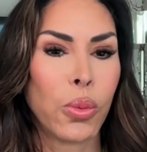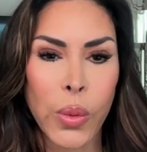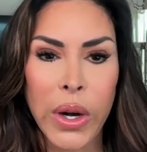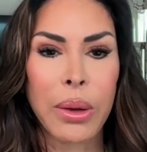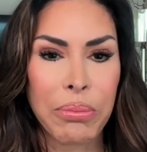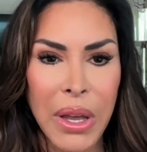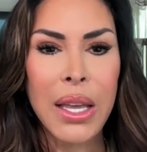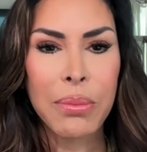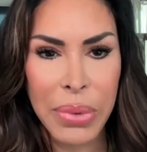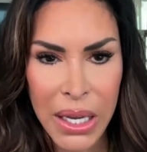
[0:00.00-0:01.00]
what it
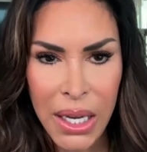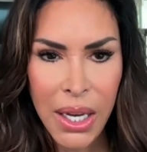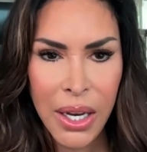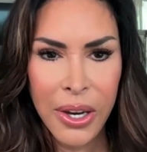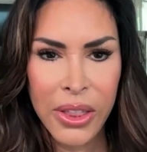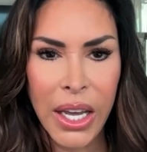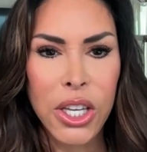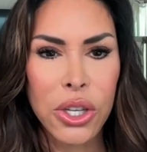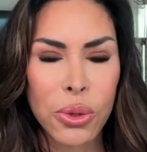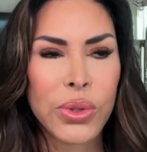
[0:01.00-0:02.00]
may be that
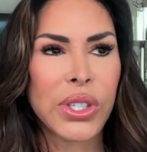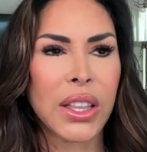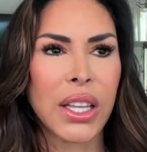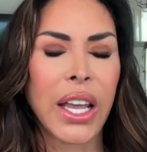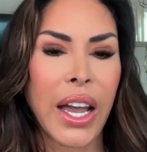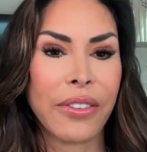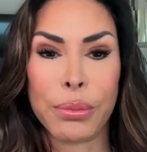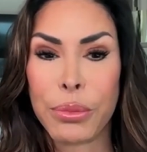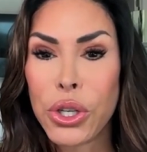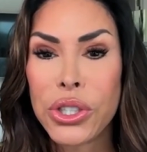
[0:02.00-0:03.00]
you suddenly have an
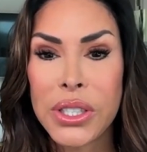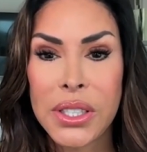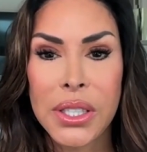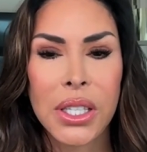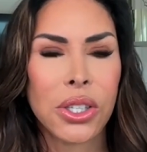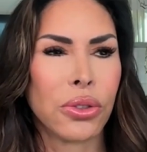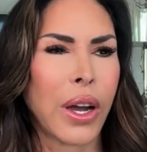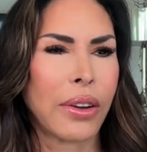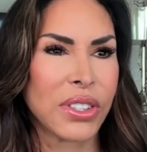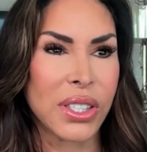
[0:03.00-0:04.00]
emergency or you
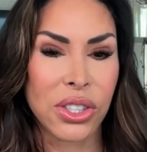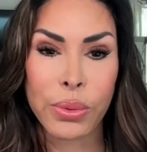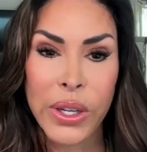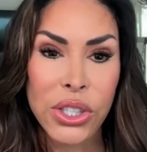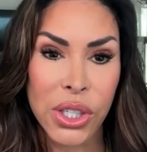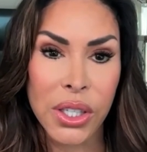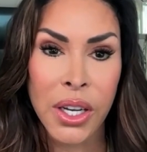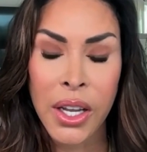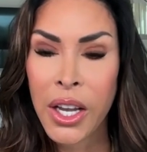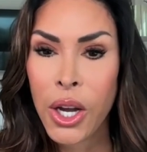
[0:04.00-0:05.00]
have a situation
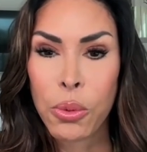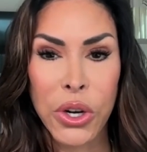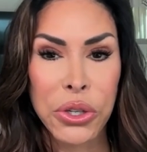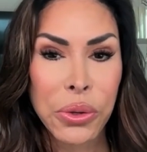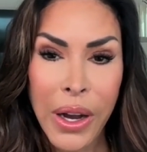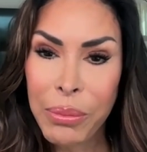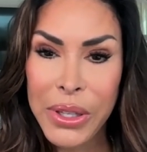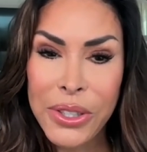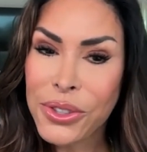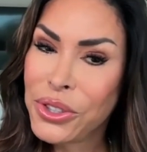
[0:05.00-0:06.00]
where you have
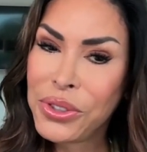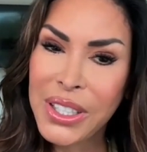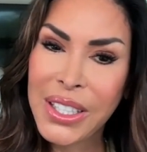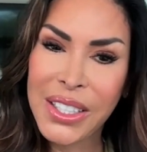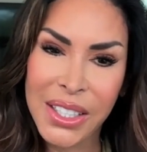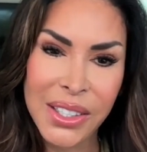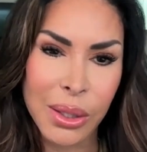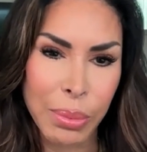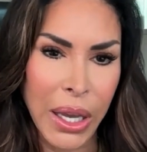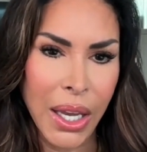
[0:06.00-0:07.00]
bills you didn't
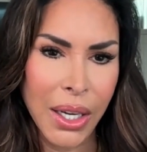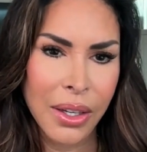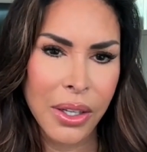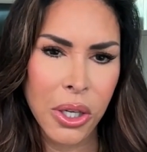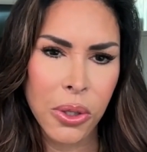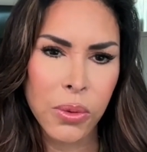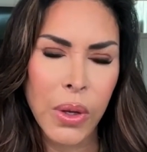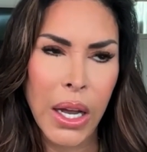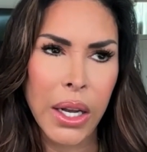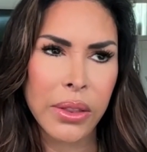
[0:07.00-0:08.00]
anticipate.
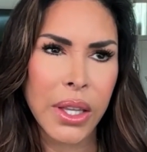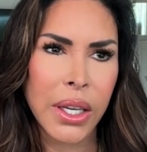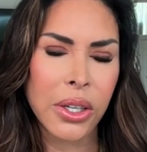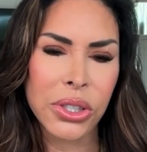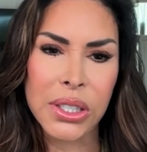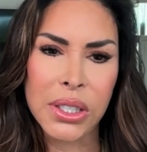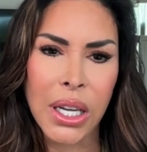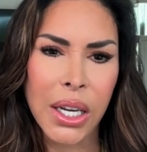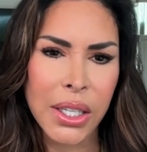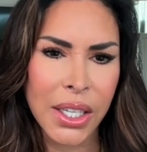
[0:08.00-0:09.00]
I think our
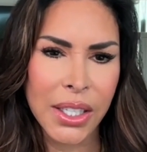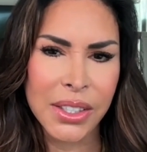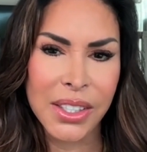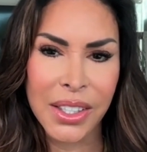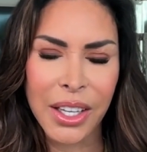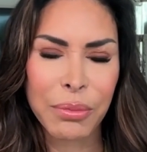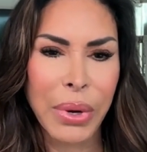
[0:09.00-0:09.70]
society tends to live